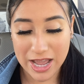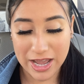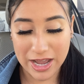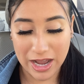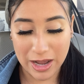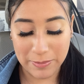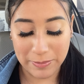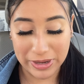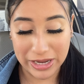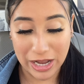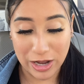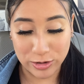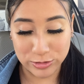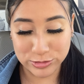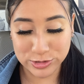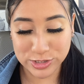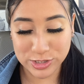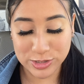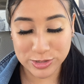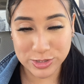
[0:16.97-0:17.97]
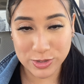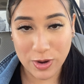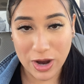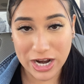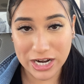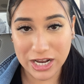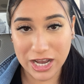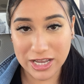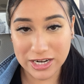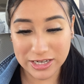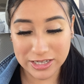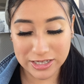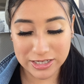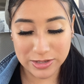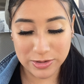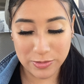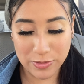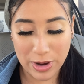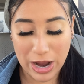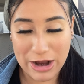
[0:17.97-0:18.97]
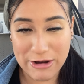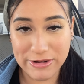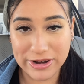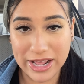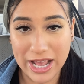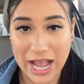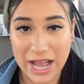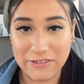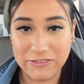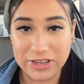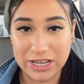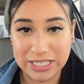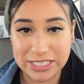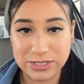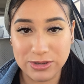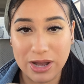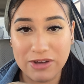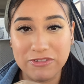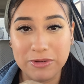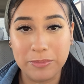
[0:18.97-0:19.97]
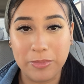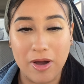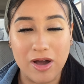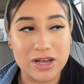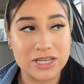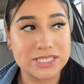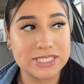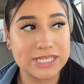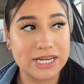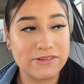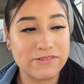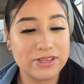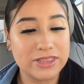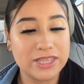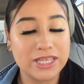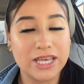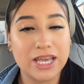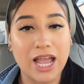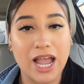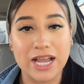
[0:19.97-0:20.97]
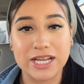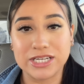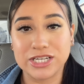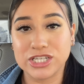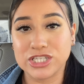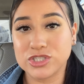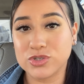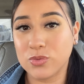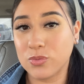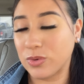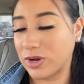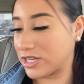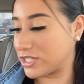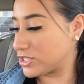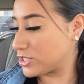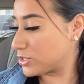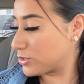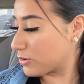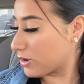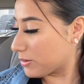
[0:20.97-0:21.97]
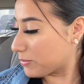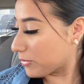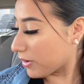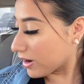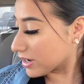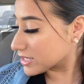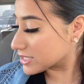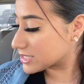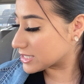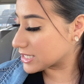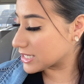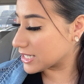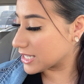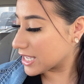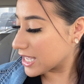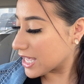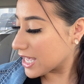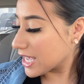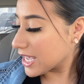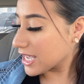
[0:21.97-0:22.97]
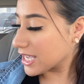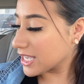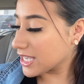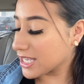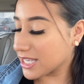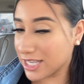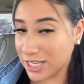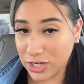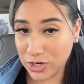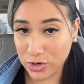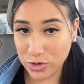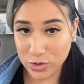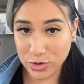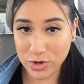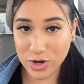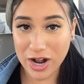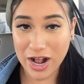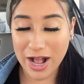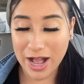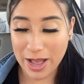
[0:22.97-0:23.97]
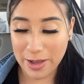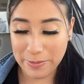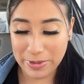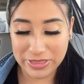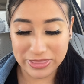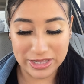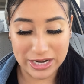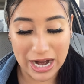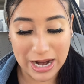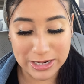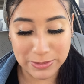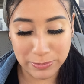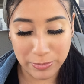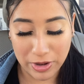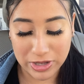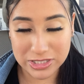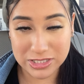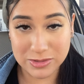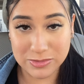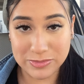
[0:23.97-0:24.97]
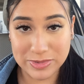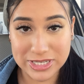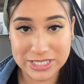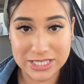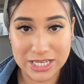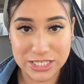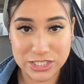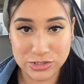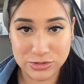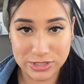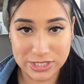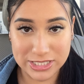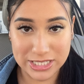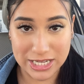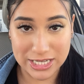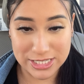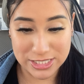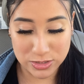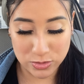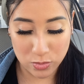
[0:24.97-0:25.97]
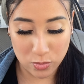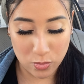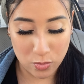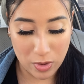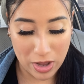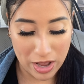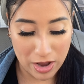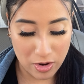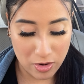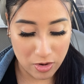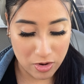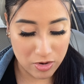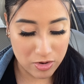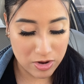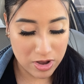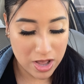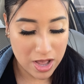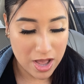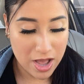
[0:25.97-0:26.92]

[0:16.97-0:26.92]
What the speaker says: at my house, so I already have it. I still have it boxed and everything. I just want to unbox it here, and then I bought some accessories as well